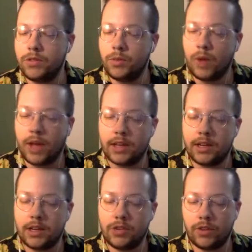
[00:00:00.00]
then why had
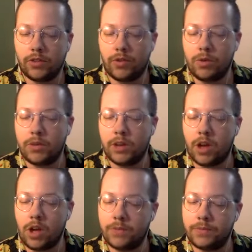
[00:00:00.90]
he transformed at
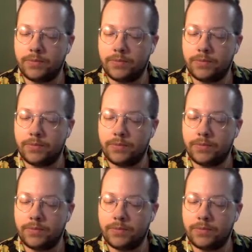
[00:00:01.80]
all?